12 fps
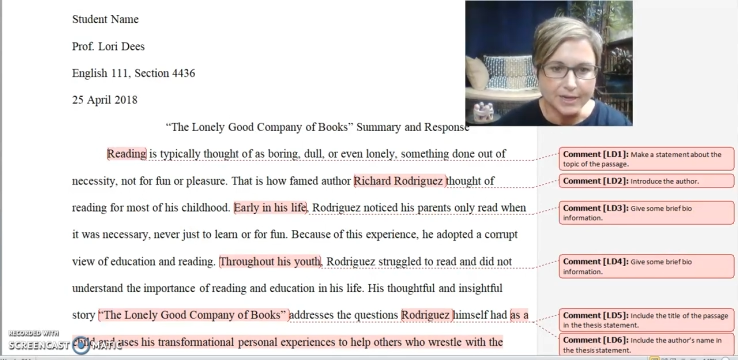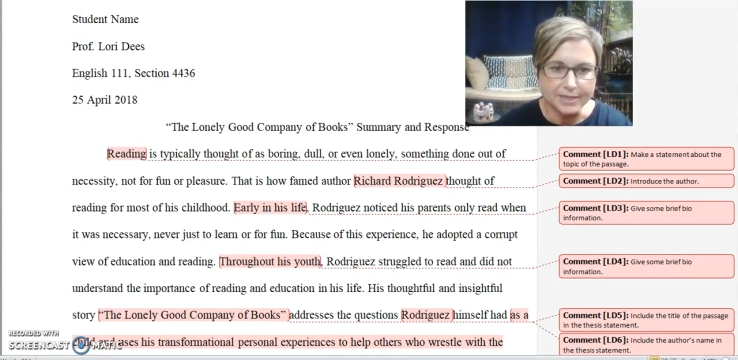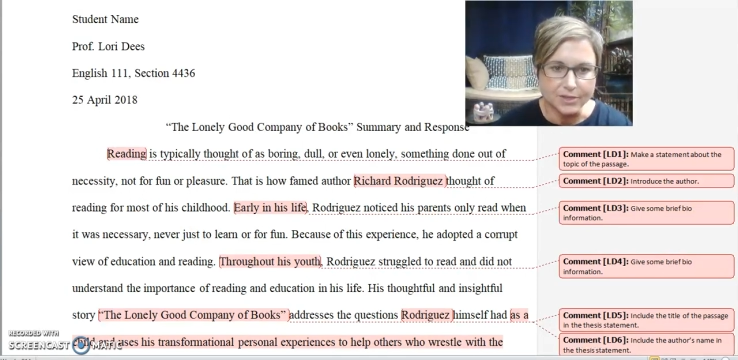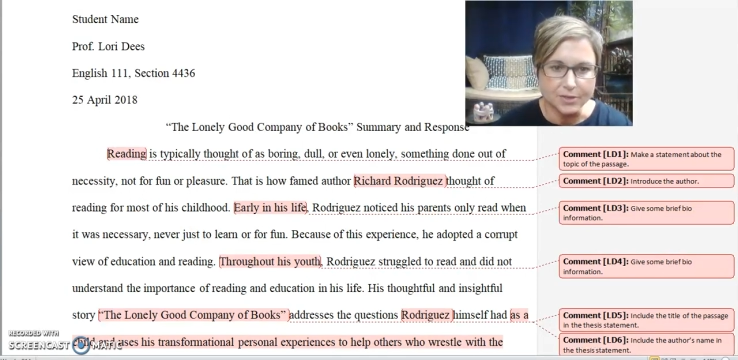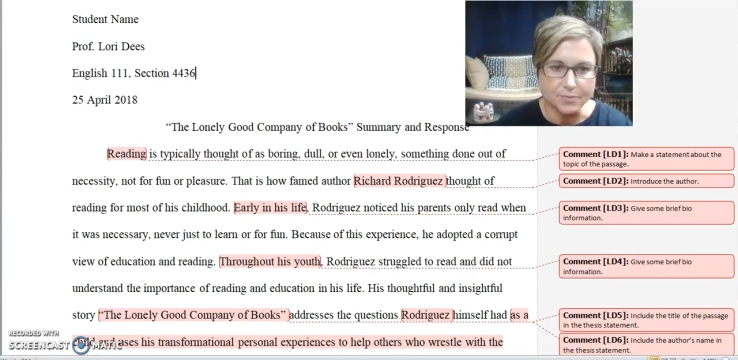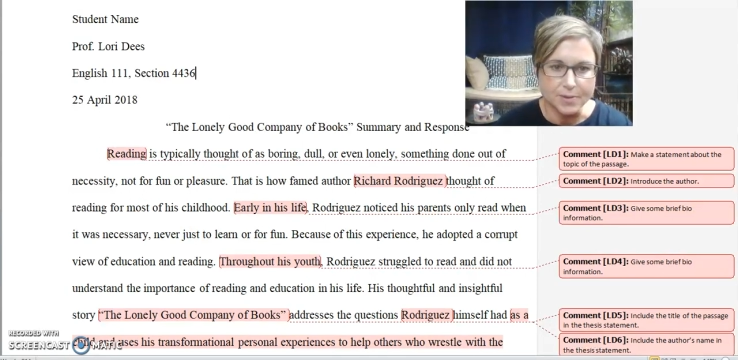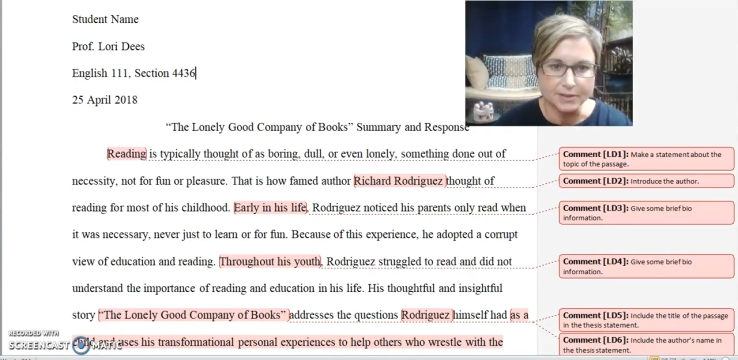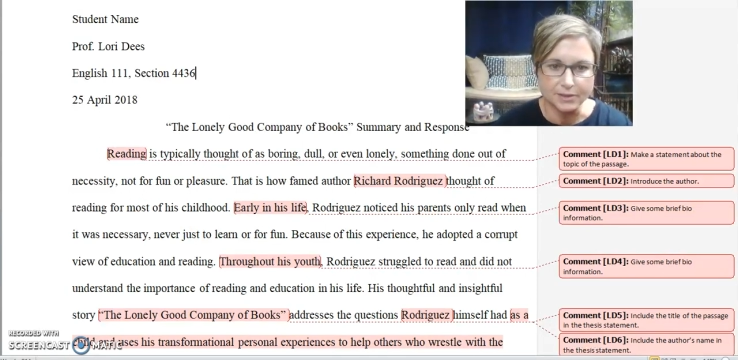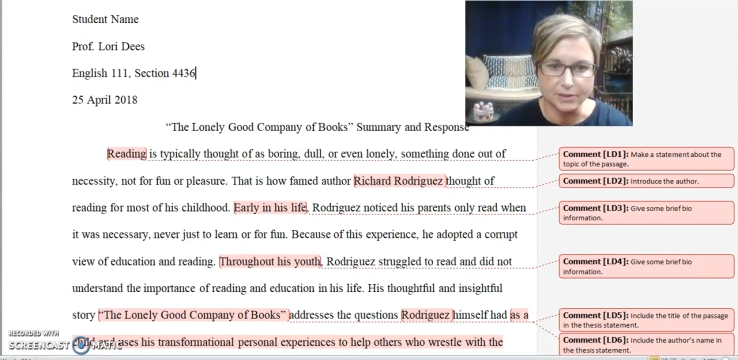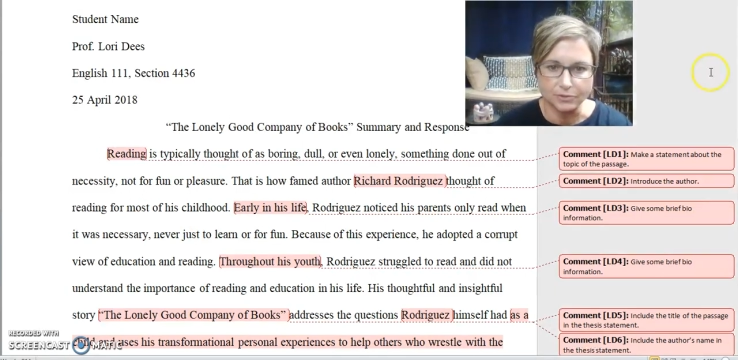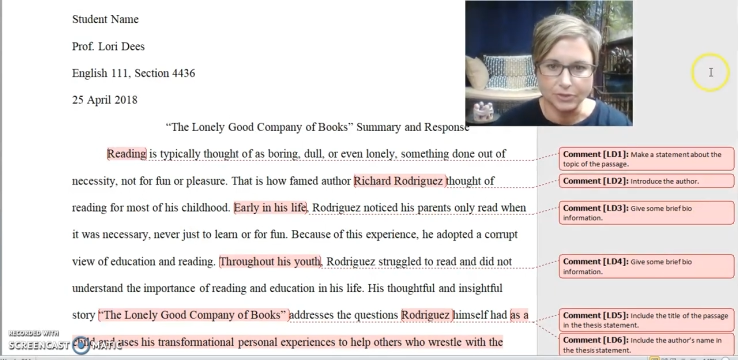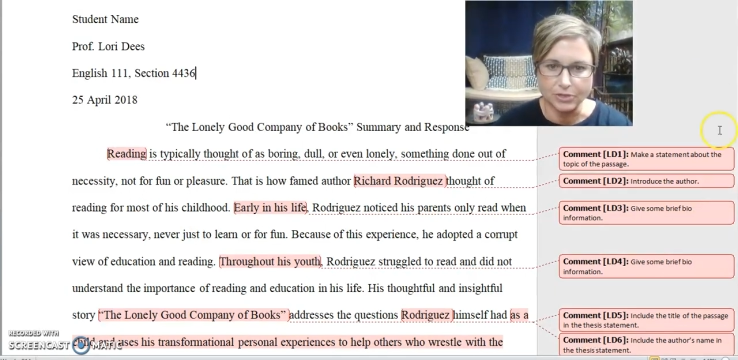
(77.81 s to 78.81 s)
is all about the
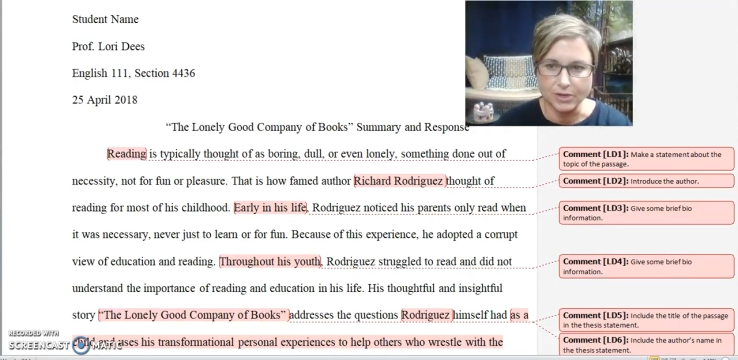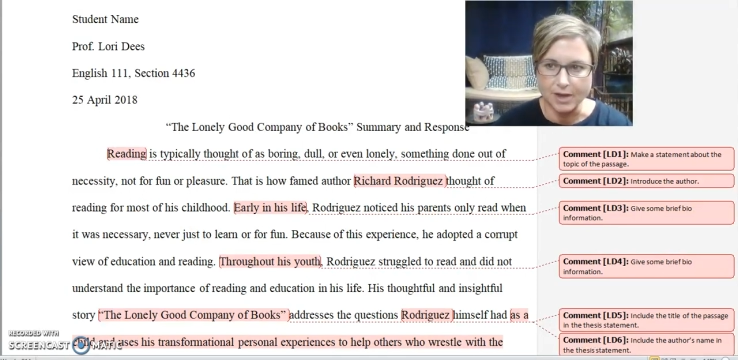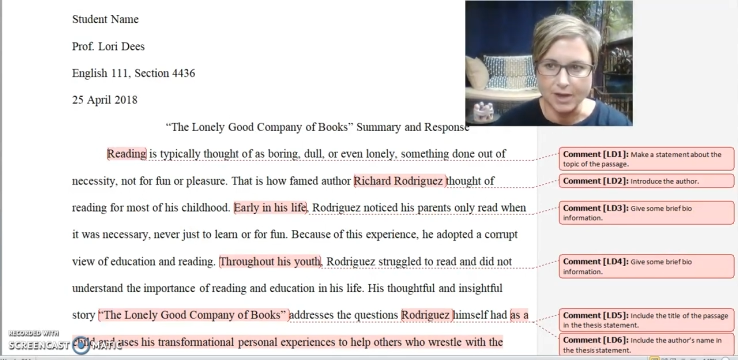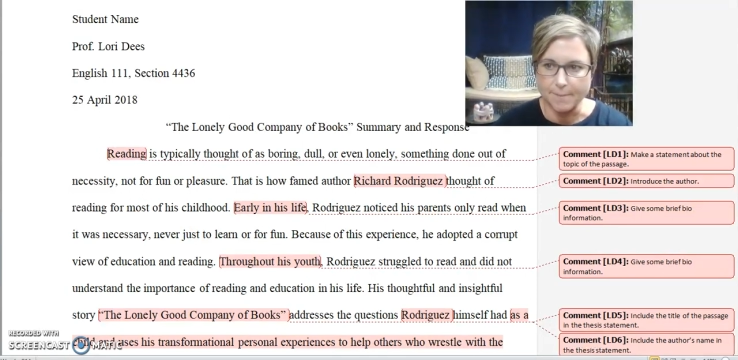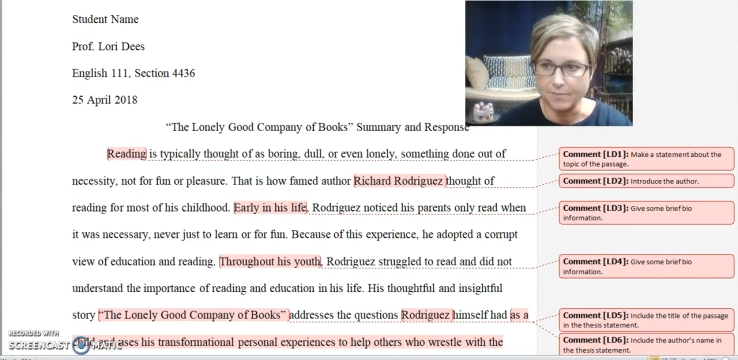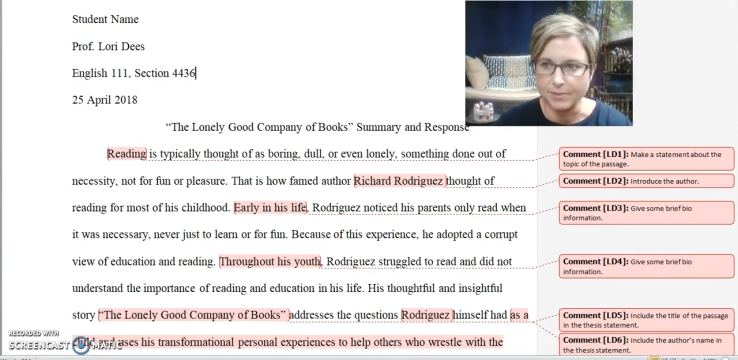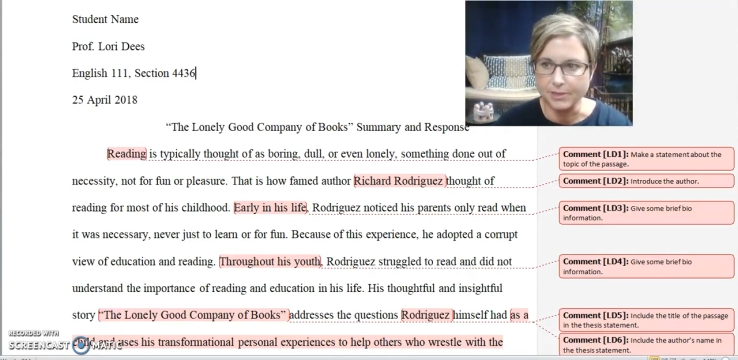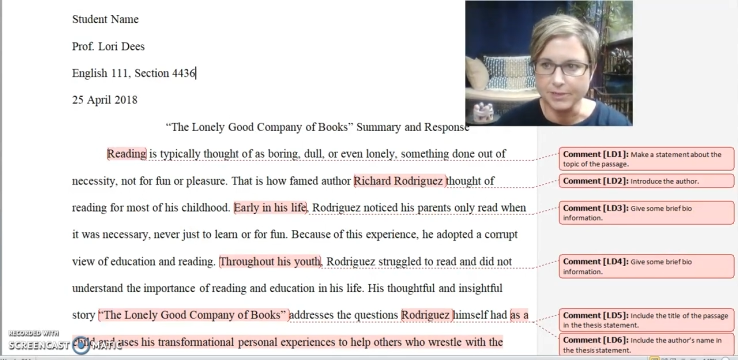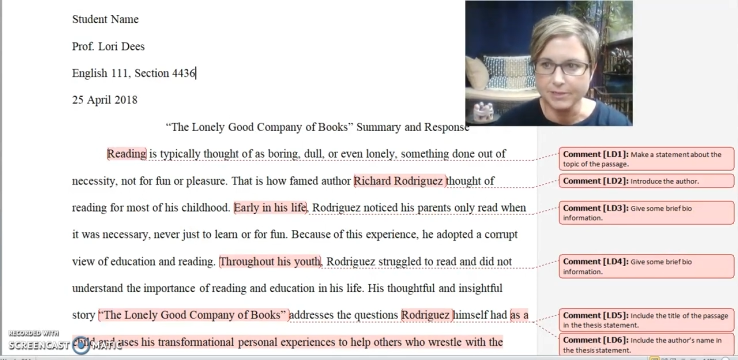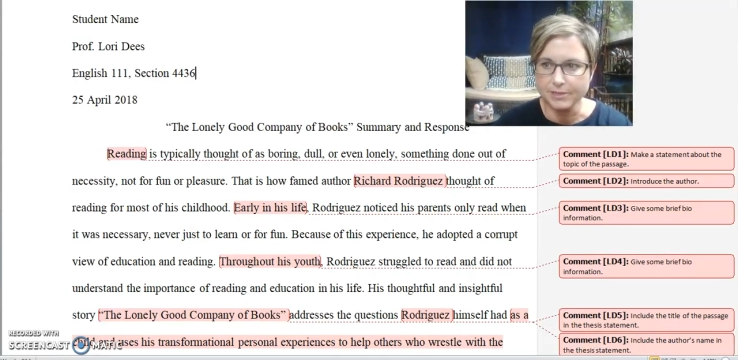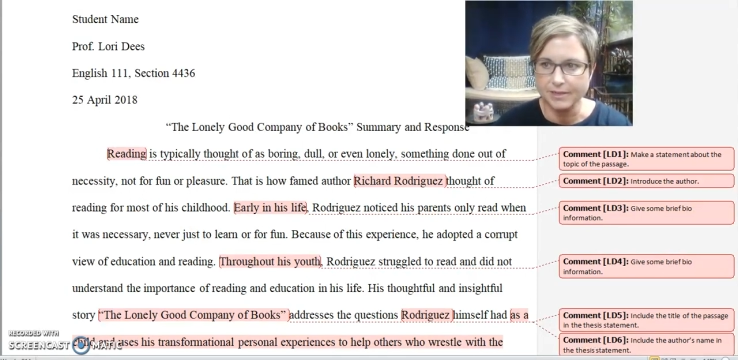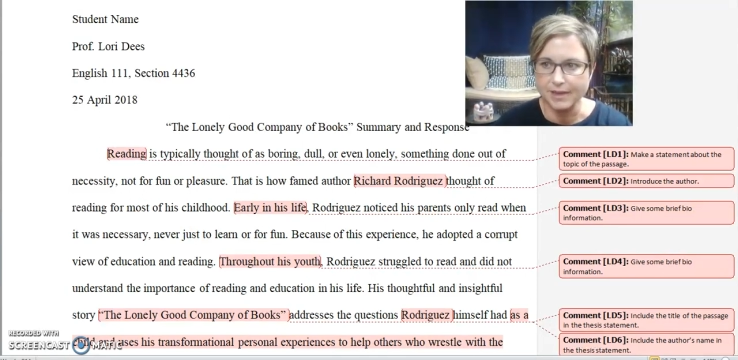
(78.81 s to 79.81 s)
Lonely Good
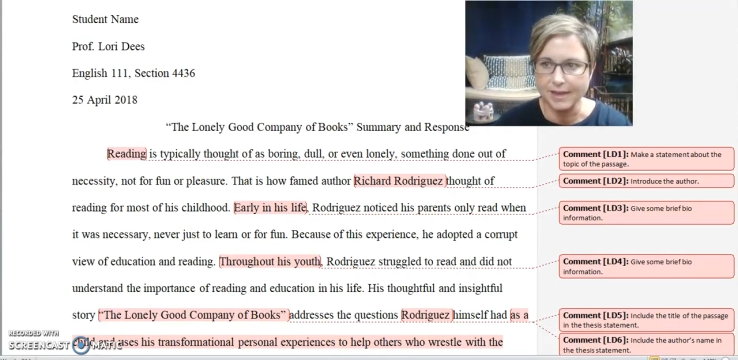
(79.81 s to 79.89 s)
Complex,